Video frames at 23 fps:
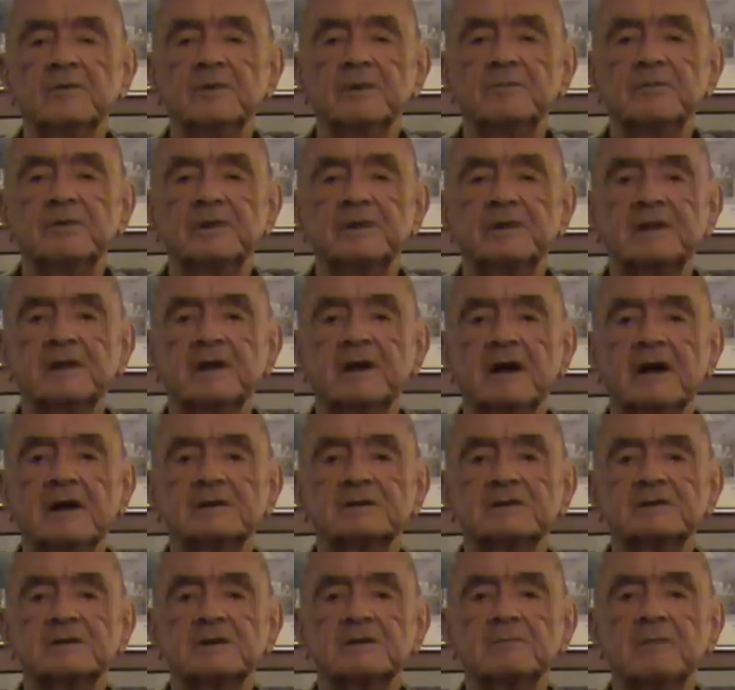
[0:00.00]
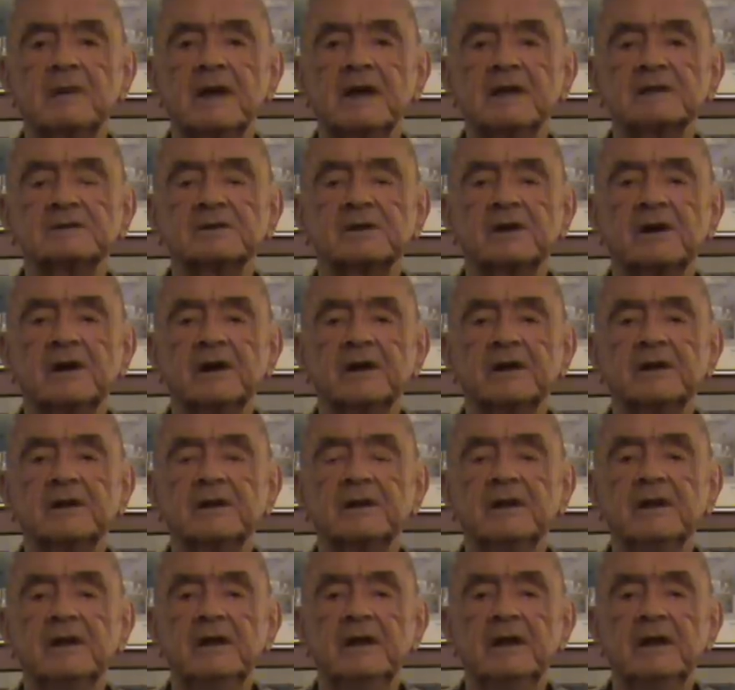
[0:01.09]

we put the oxygen mask on and